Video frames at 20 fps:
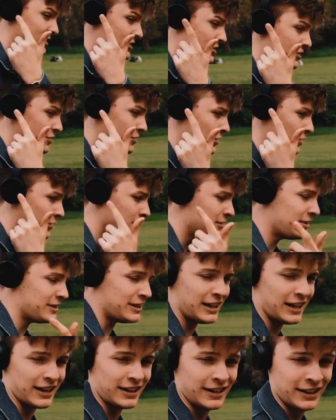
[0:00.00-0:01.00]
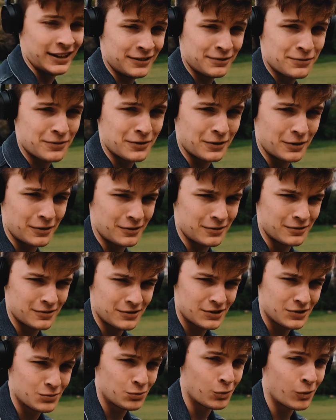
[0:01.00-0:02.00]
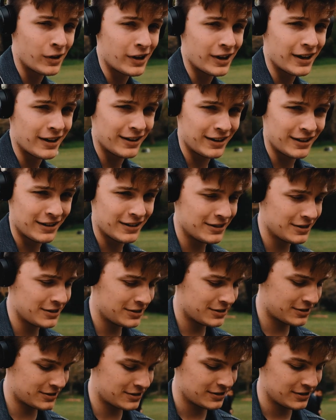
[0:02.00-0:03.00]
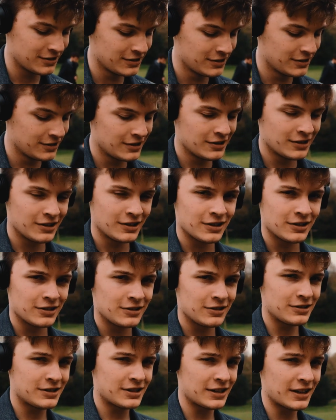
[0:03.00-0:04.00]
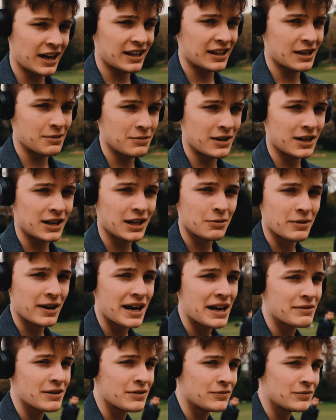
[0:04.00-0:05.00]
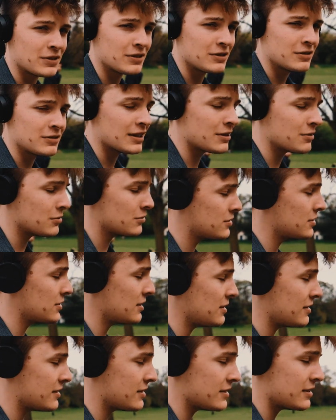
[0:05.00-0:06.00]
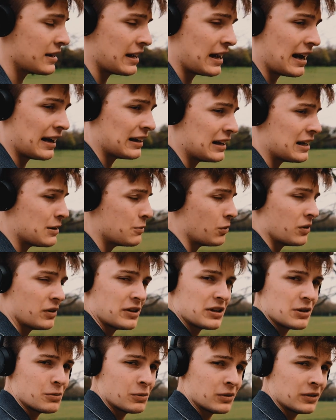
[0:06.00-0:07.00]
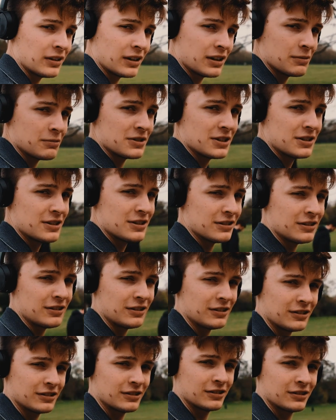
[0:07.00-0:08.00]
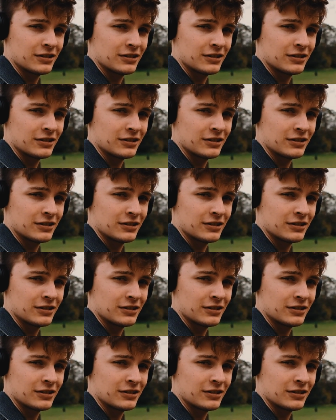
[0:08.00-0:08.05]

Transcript: Sony headphones, wireless. You take them anywhere with you, they will do exactly what you want. Oh shit.